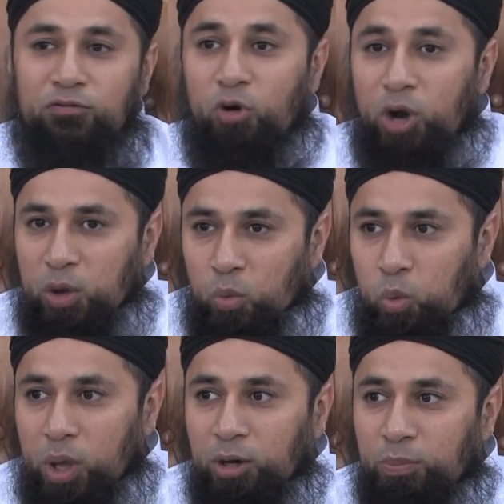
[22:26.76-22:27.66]
for
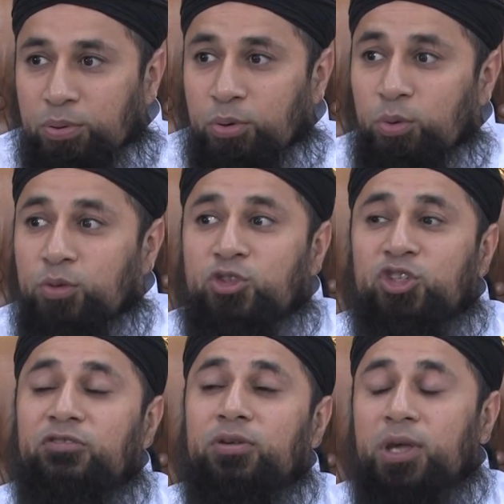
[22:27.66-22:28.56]
it will
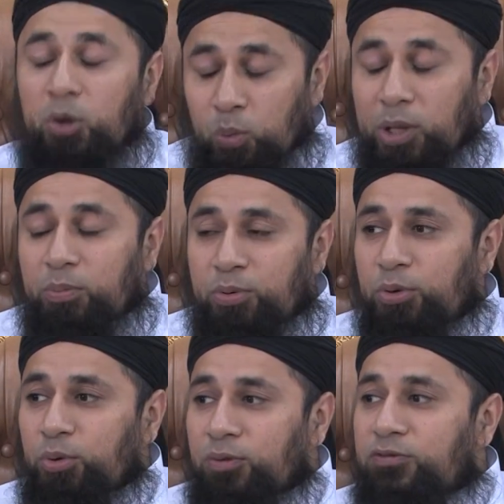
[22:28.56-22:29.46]
prove
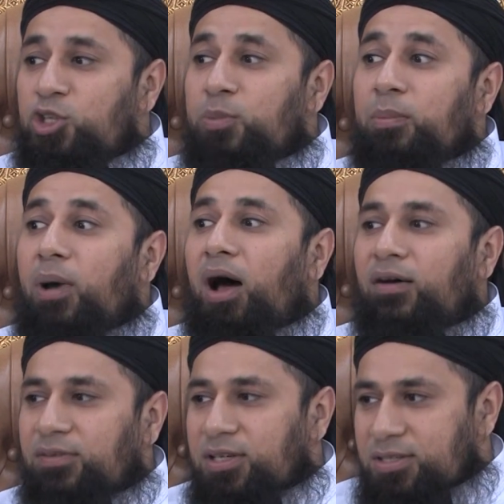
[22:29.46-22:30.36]
to be
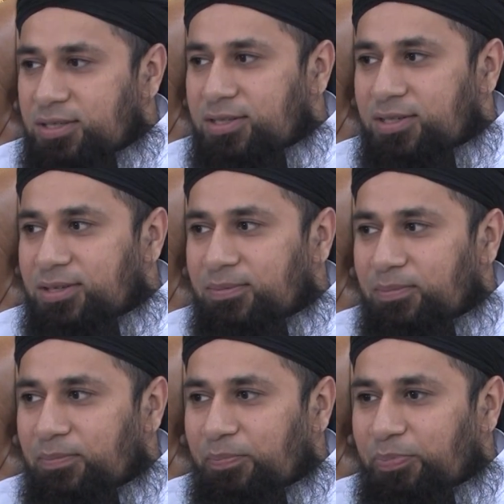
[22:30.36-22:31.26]

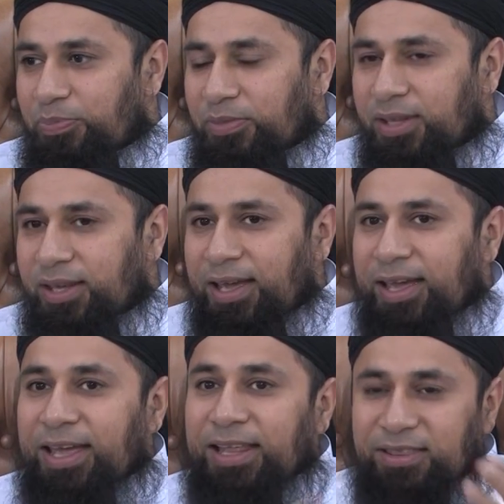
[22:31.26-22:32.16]
marvelous.
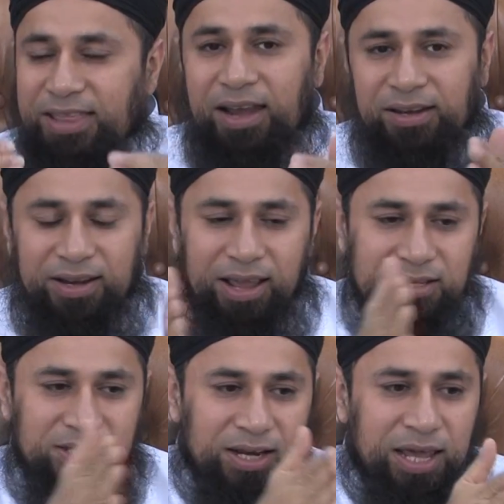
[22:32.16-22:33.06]

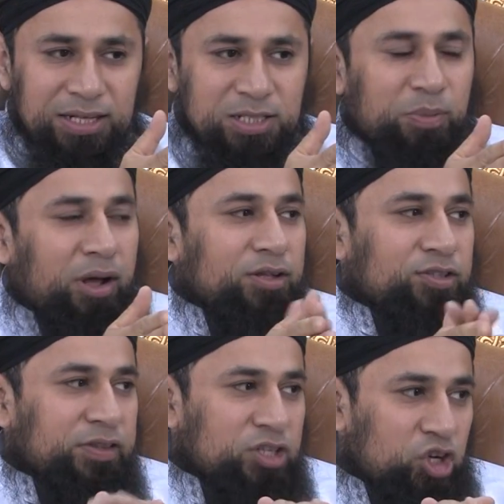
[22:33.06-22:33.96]
Then, at a later
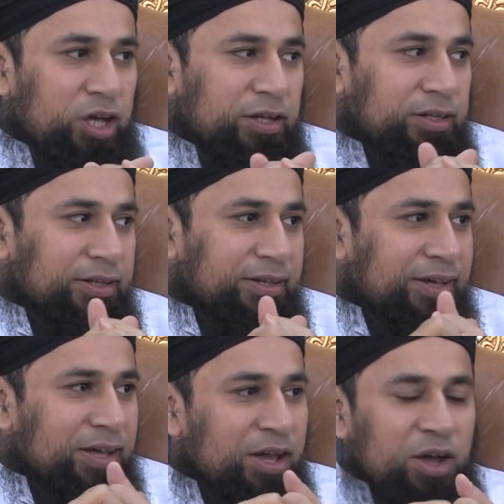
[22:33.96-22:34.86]
part of the
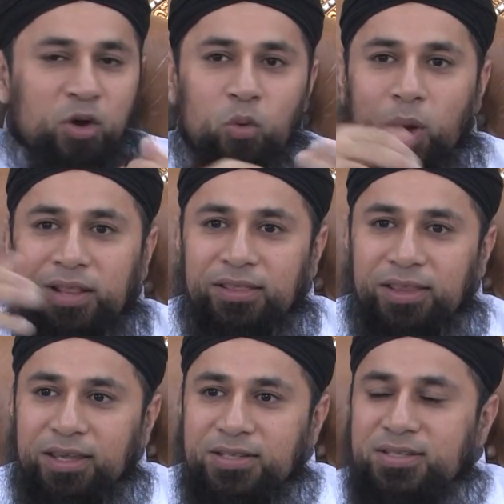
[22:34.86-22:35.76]
journey,
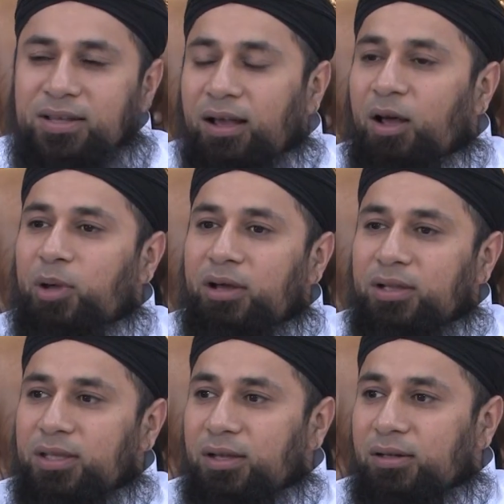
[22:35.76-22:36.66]
when the
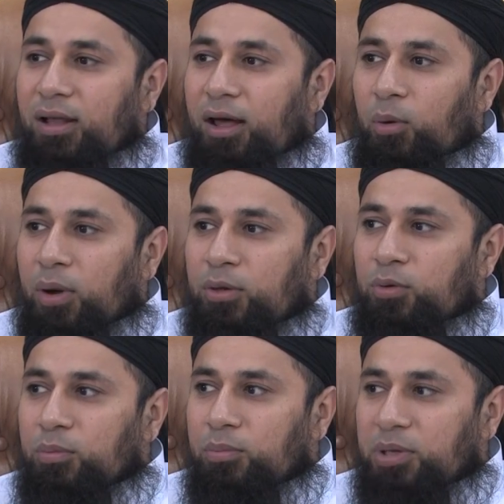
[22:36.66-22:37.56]
Sahaba radiyallahu
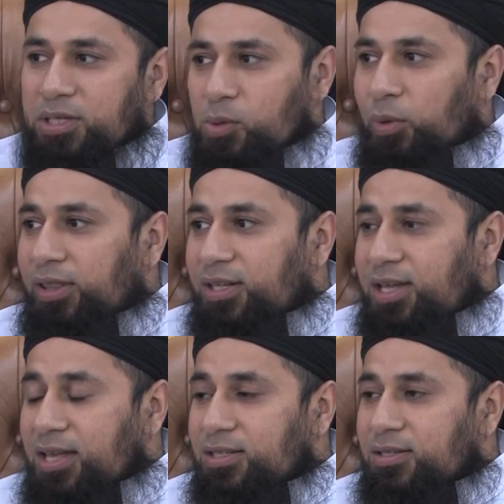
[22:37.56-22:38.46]
anhum, because they were
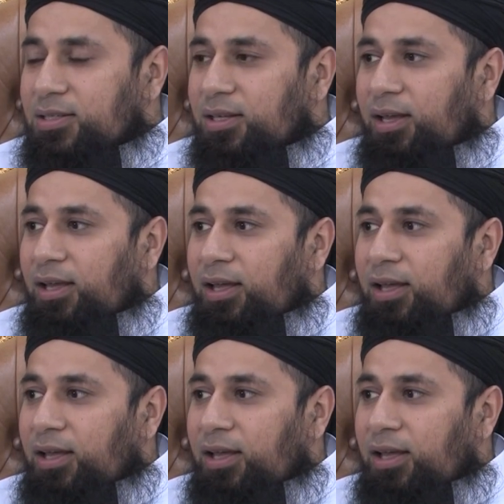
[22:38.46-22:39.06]
in the desert,